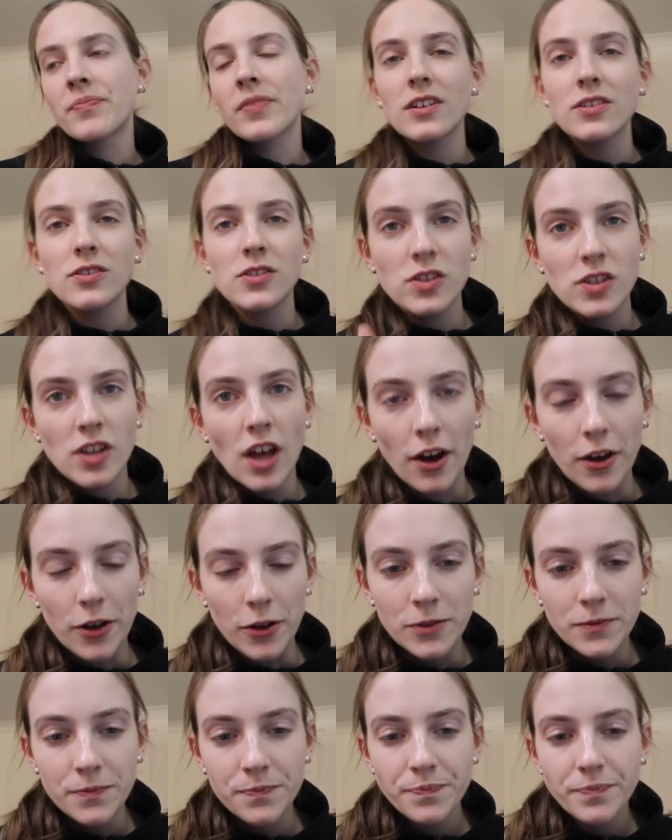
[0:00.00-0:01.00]

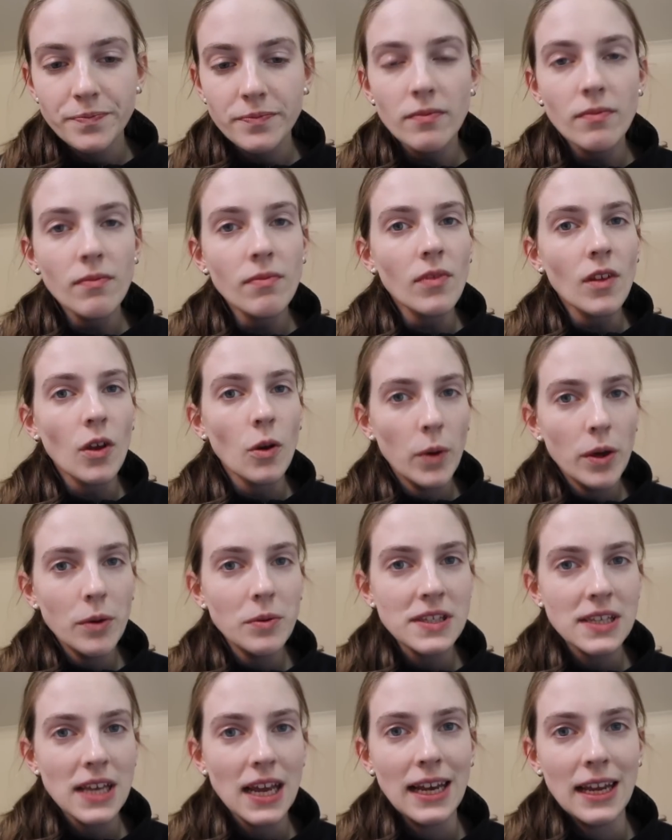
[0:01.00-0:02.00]
So we were
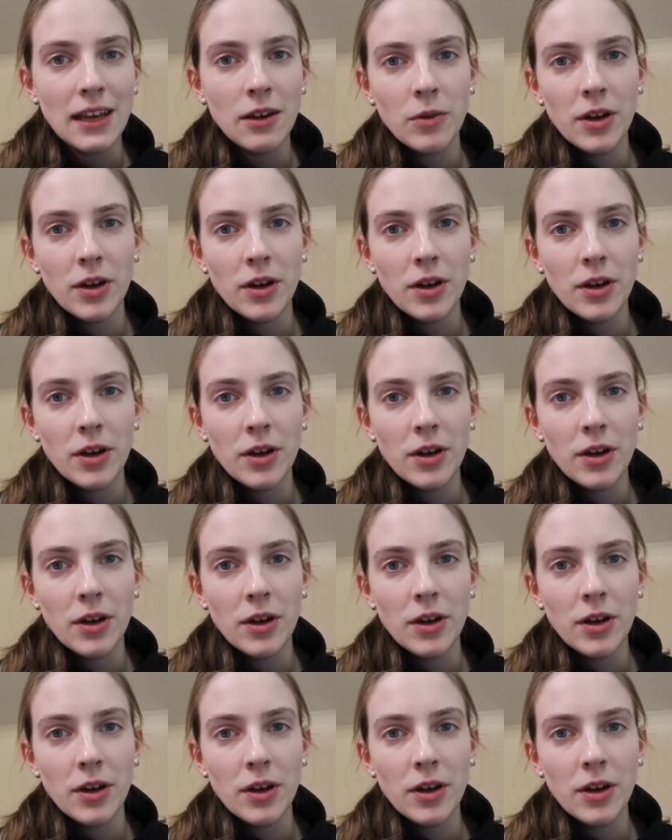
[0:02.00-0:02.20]
sailing